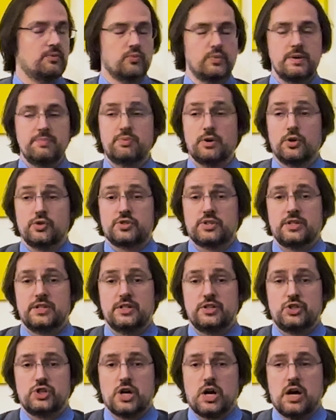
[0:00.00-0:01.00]
we posted
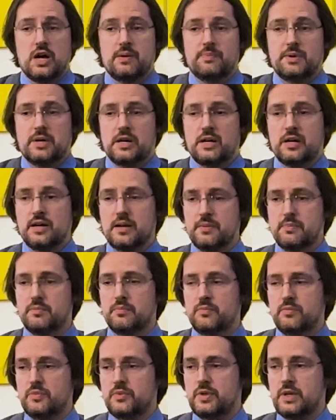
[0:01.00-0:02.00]
a
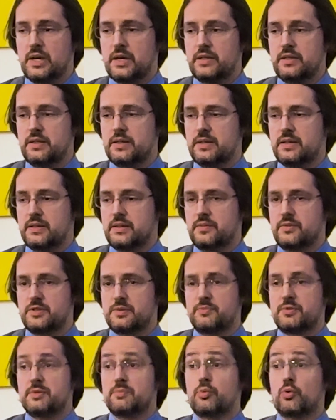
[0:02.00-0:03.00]
job. We got
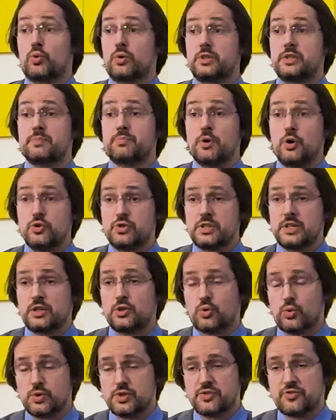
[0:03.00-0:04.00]
some support to post a
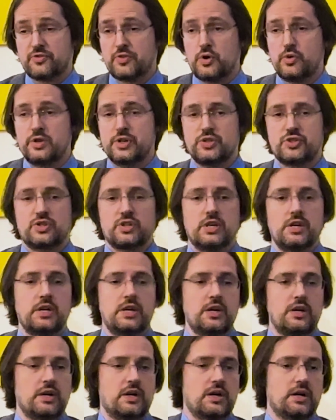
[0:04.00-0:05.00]
courts-focused
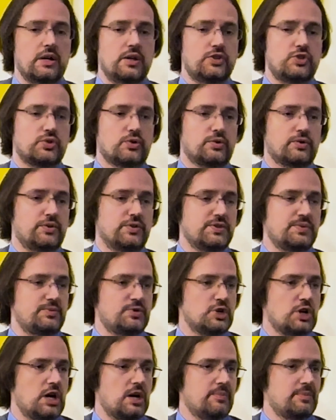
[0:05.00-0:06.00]
journalism
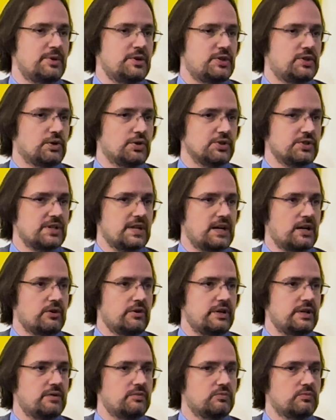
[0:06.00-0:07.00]
job in the Tulsa
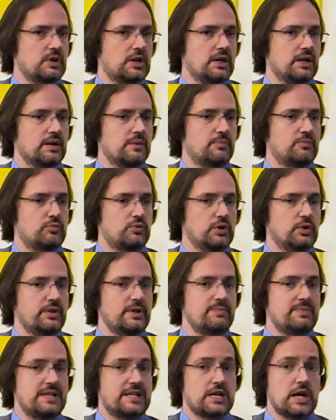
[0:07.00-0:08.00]
area, really
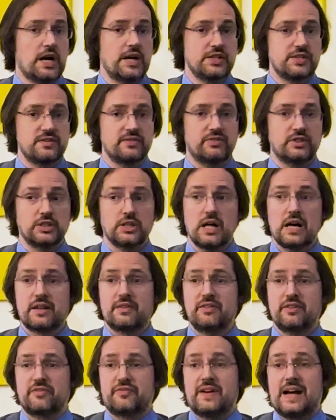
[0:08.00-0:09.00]
because of a lot
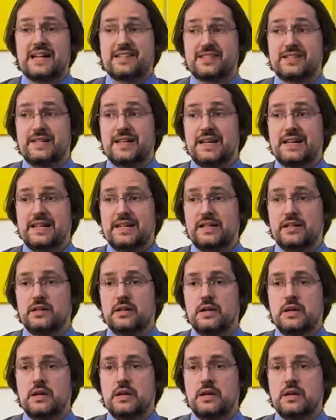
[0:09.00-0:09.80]
of the fascinating